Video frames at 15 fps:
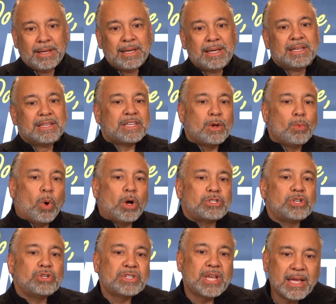See, once
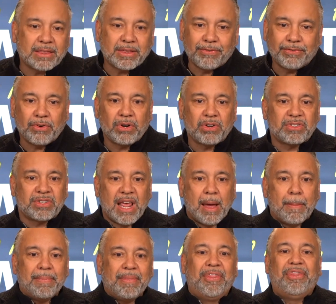you take the first
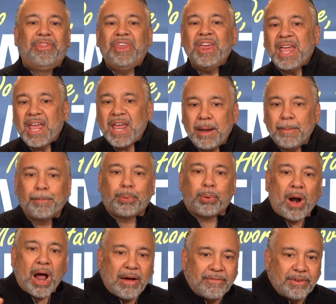step, then
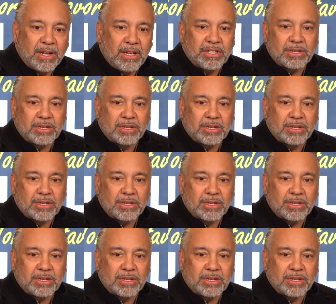providence